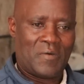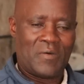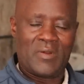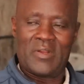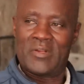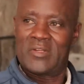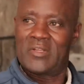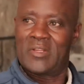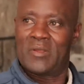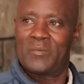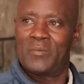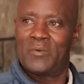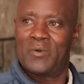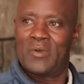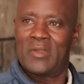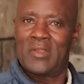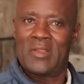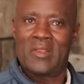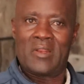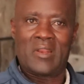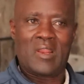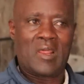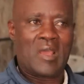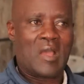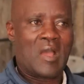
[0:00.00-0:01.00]
on a table
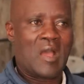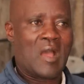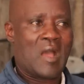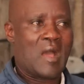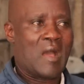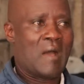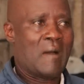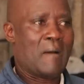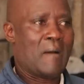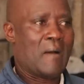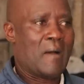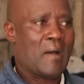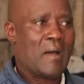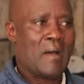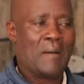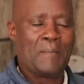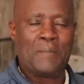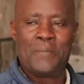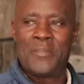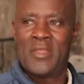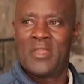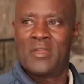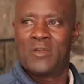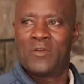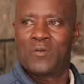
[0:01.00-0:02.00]
in a
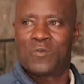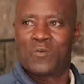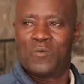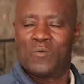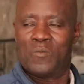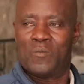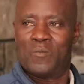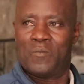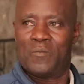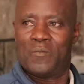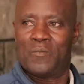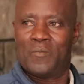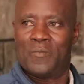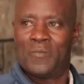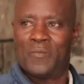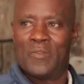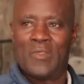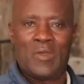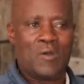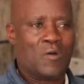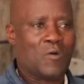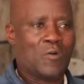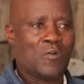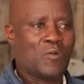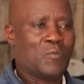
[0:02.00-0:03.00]
big room.
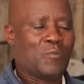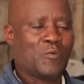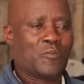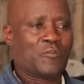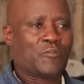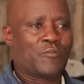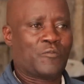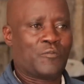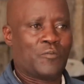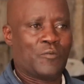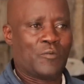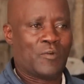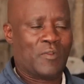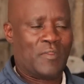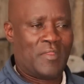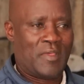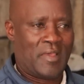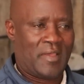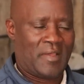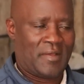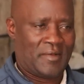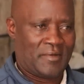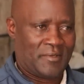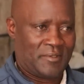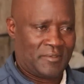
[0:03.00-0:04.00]
They are almost full
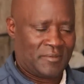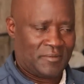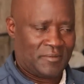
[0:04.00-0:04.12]
there.